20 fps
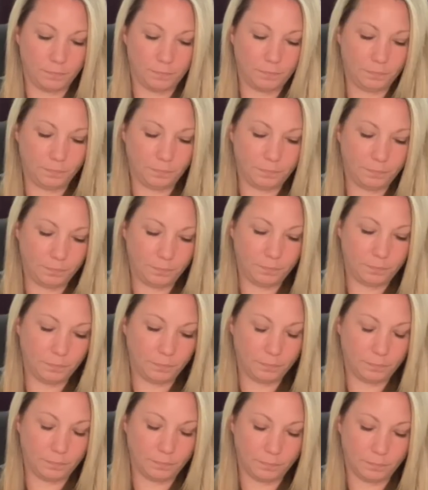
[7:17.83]

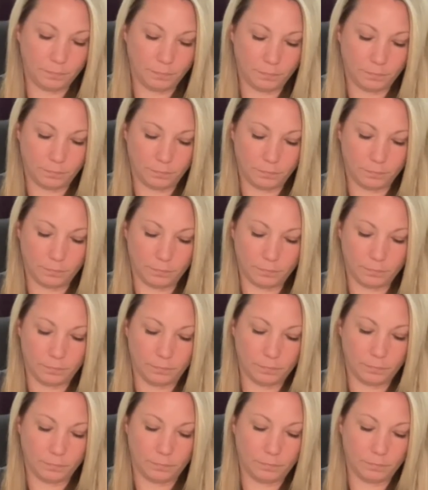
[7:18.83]

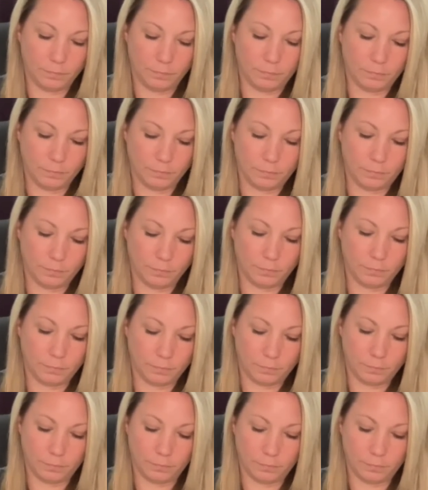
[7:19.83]

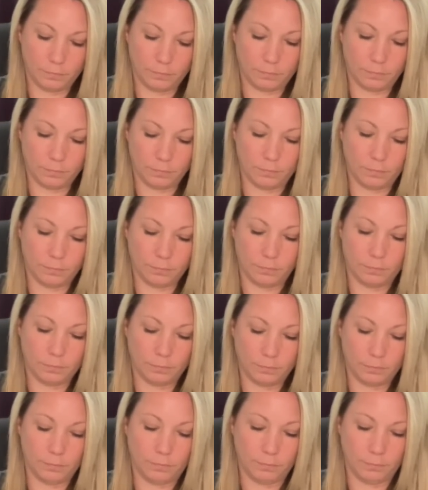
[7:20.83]

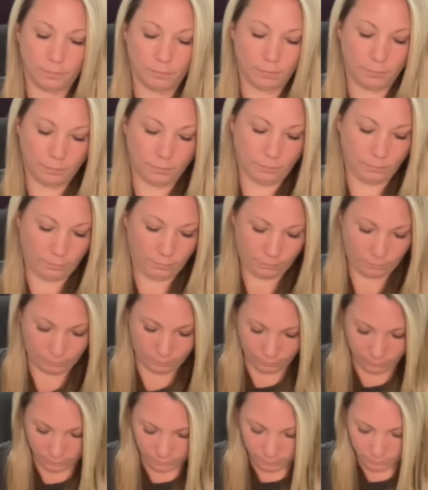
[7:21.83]

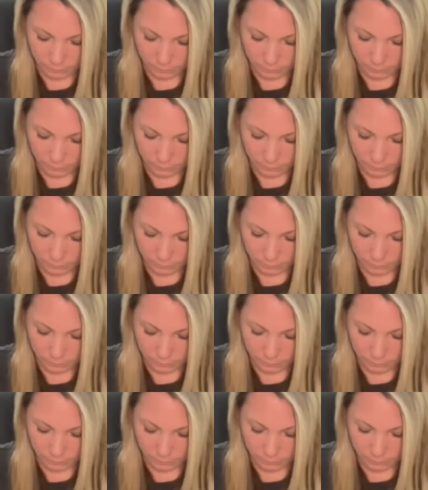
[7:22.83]
Nothing is said.